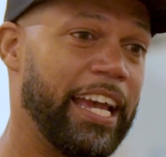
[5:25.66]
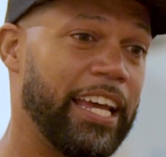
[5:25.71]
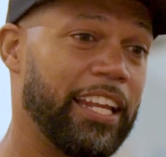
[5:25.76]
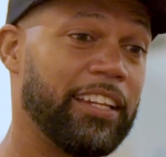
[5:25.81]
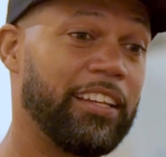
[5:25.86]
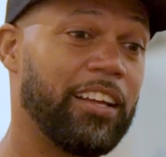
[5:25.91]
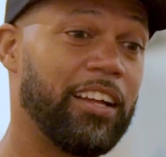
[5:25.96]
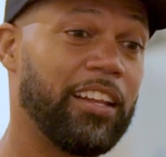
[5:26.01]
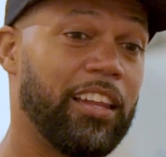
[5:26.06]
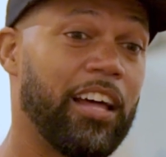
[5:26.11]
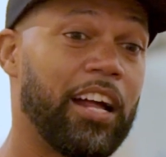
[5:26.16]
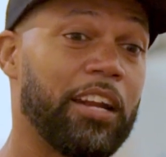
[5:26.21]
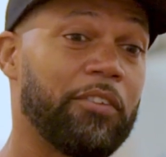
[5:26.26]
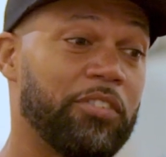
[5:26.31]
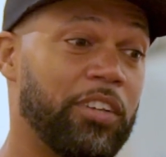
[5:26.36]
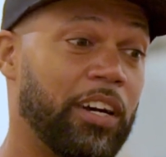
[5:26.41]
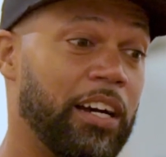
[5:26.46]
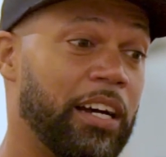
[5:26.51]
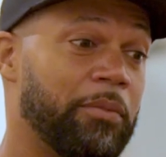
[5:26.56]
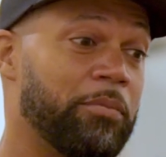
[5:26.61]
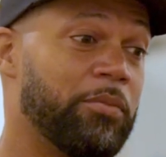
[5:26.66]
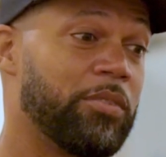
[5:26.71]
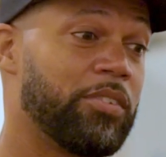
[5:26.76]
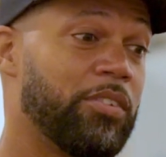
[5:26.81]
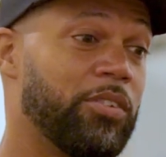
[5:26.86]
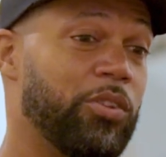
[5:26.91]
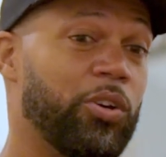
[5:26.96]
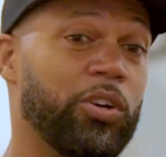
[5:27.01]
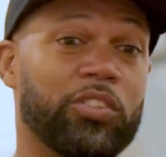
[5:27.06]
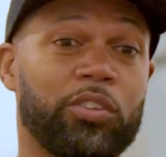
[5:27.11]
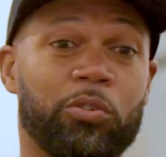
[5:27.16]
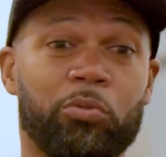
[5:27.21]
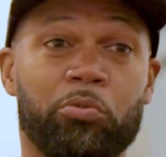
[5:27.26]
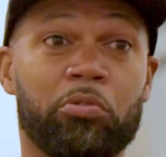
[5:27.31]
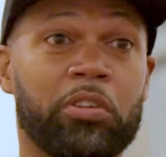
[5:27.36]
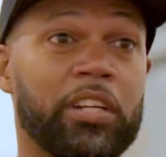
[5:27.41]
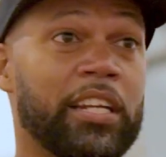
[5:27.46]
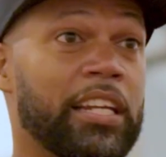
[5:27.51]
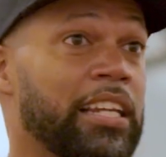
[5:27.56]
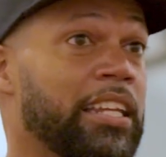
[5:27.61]
And a lot of times those are
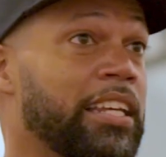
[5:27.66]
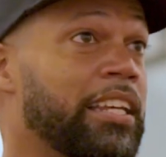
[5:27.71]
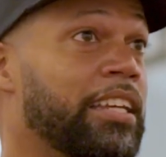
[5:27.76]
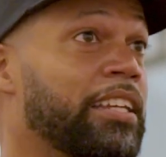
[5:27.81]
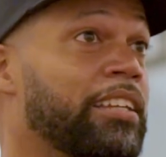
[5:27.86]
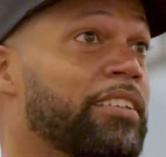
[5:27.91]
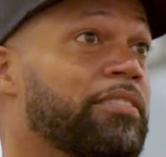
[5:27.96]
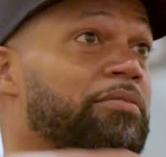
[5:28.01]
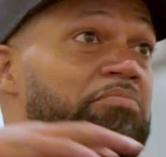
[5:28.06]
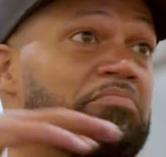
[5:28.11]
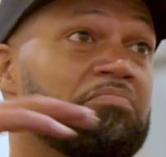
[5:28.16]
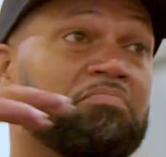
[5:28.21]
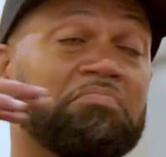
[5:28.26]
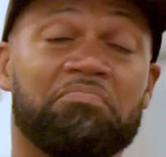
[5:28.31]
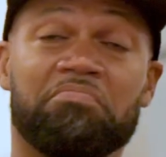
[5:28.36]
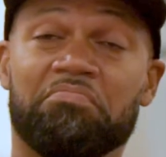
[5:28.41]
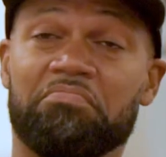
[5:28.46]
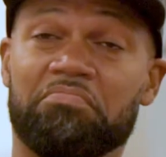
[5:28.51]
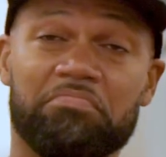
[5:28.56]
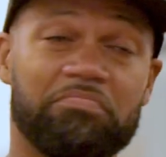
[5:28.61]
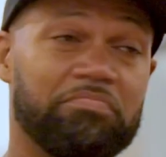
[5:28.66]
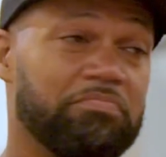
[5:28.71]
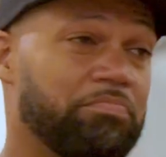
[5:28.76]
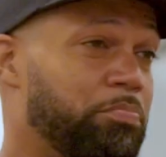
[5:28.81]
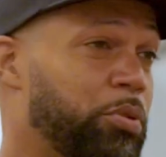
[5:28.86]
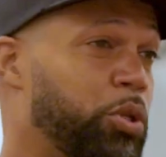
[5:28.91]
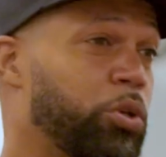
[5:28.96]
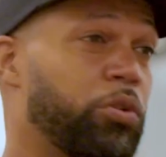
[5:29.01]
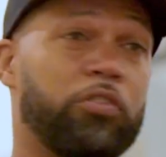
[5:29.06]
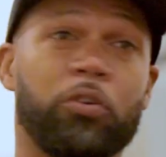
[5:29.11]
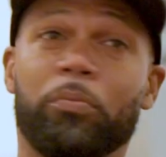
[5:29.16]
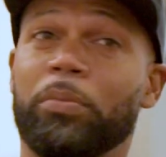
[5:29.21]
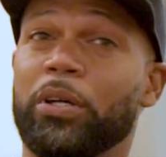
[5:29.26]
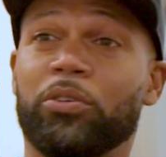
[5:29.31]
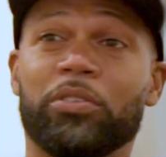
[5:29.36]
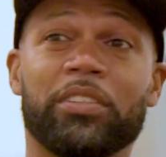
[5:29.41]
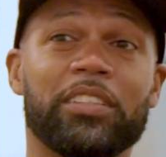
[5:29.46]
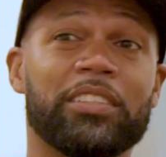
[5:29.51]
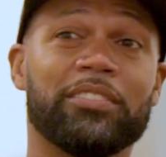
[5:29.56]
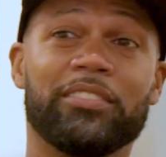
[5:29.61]
really beautiful
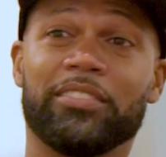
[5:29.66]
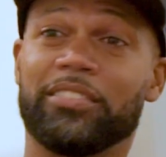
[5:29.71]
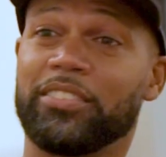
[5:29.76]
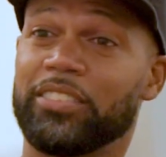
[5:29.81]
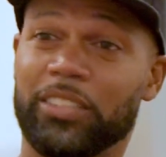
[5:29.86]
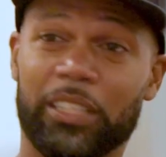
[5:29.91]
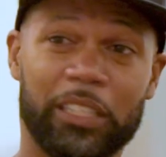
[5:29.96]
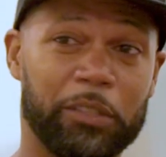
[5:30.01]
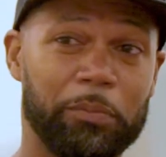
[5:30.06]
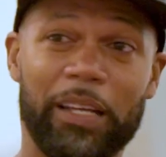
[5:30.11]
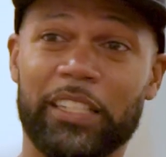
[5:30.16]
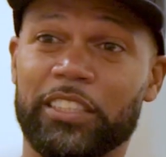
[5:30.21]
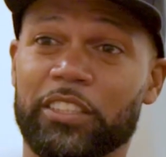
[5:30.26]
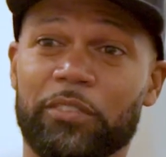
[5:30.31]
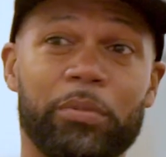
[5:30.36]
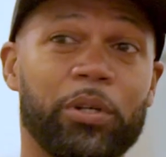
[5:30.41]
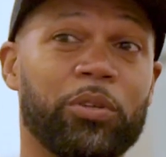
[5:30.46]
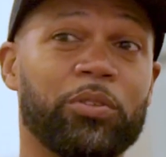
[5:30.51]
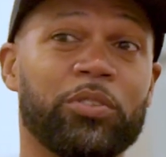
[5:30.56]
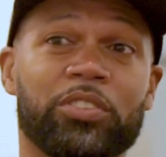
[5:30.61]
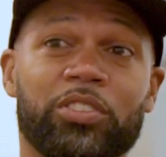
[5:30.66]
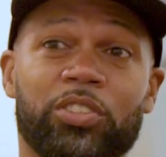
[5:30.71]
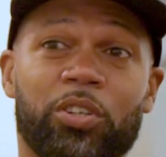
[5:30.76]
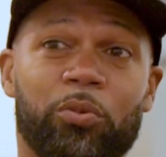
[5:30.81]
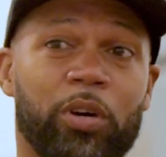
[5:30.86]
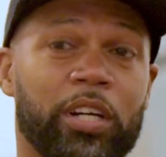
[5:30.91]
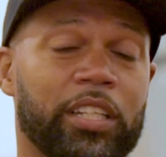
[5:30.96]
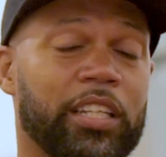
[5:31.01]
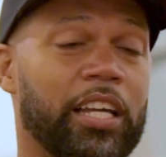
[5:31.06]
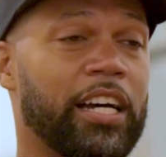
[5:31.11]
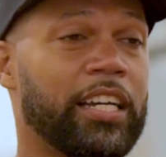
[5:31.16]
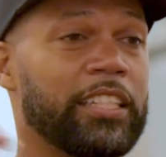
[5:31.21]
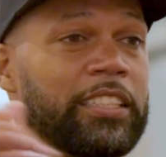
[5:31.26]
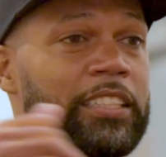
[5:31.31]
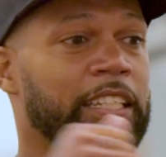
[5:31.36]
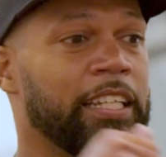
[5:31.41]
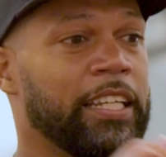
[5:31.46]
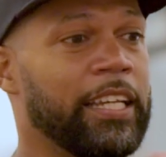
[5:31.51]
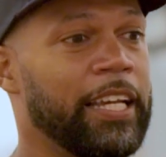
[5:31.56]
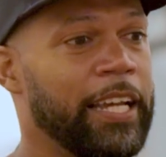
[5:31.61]
buildings, expensive buildings or whatnot.
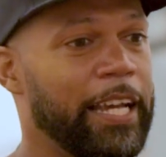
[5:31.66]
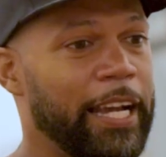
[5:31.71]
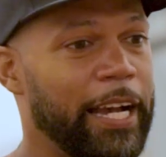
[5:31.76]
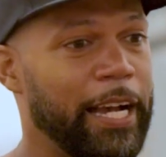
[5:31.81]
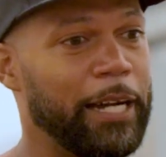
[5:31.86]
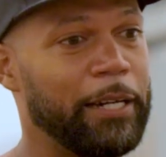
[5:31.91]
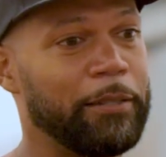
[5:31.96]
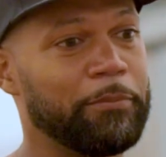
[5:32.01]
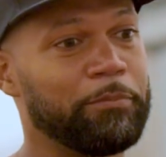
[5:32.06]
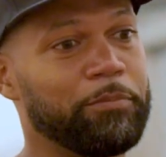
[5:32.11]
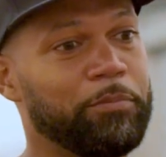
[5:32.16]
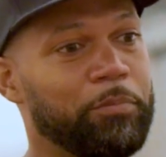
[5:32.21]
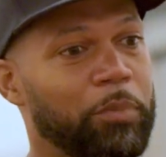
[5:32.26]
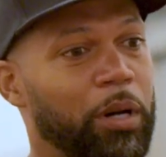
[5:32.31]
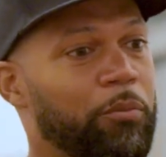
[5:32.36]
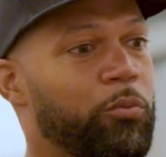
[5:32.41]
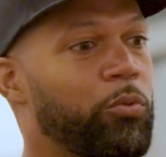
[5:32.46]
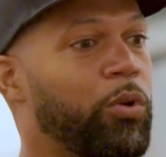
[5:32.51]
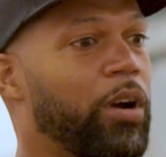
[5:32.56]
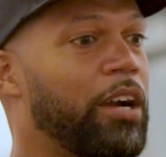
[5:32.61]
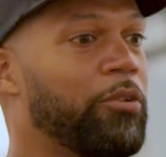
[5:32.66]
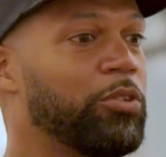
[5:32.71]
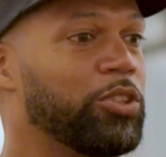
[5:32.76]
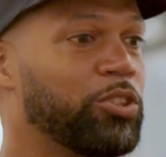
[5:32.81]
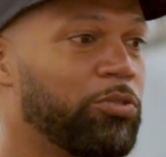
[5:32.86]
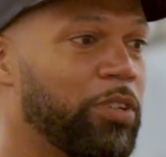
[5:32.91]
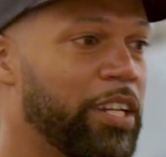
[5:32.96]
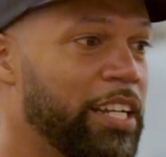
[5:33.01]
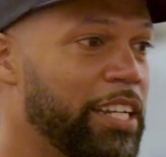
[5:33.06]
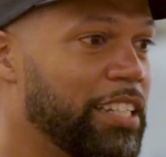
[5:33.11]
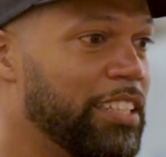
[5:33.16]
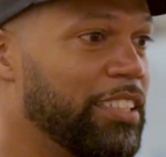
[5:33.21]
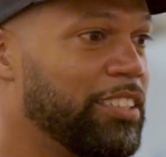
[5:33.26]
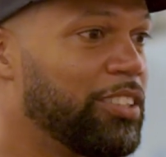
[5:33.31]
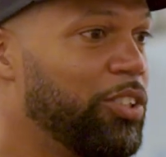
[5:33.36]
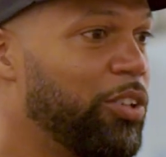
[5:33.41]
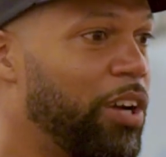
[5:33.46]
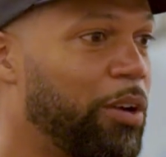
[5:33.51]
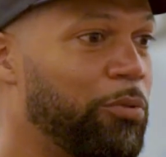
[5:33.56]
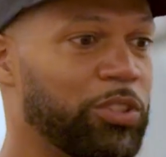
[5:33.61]
But where I was raised,
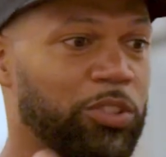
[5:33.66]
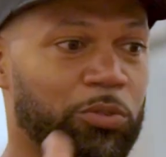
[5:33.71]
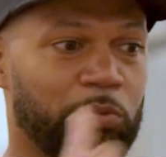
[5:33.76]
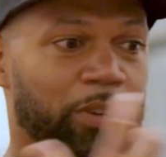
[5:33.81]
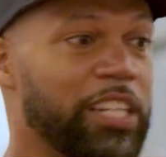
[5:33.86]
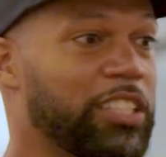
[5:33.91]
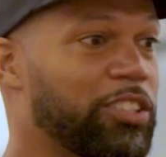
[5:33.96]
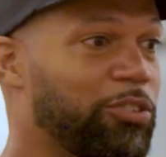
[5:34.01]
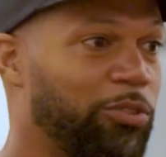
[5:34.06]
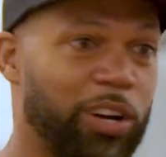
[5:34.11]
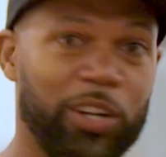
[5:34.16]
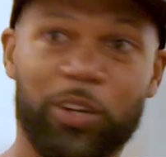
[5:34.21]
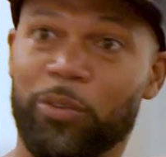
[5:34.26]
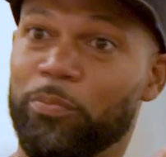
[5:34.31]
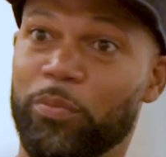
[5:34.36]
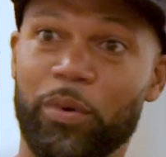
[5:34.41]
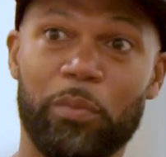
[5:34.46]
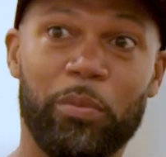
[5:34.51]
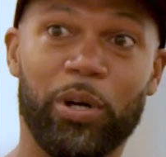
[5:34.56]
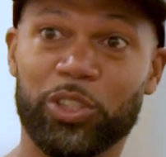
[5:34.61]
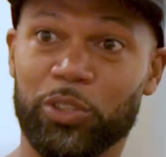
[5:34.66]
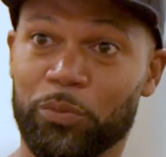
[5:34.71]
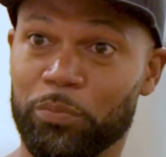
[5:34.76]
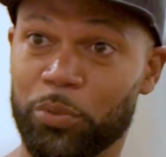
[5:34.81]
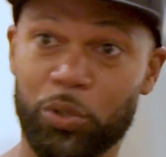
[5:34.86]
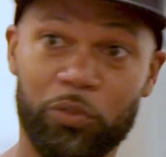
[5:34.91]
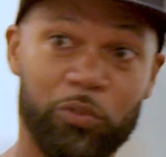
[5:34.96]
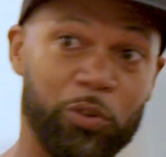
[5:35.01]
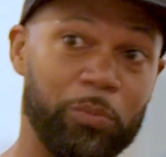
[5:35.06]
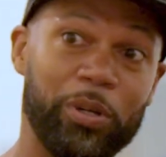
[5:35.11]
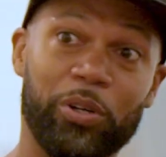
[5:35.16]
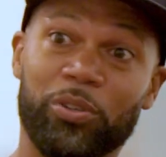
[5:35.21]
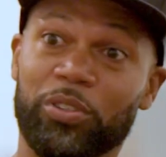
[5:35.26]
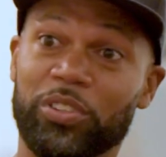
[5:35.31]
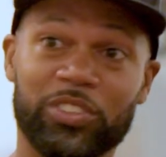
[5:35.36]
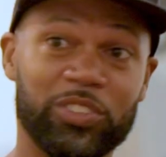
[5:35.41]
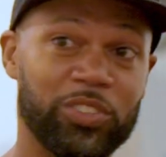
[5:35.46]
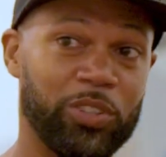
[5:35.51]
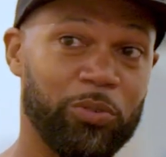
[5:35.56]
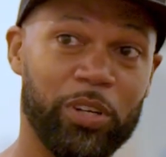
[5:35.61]
I wasn't raised around a bunch of beautiful
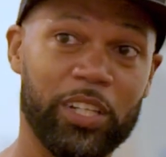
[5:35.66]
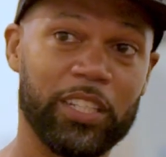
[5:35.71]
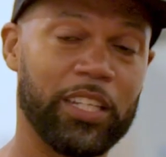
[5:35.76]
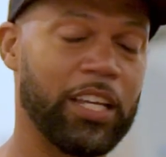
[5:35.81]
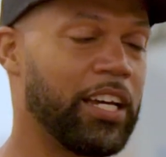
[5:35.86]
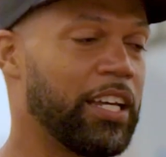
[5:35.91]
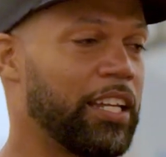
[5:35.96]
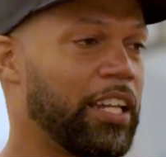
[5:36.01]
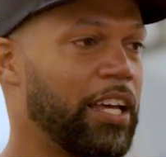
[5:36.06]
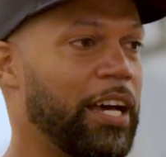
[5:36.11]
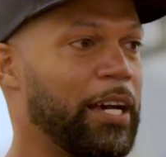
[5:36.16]
buildings or whatnot.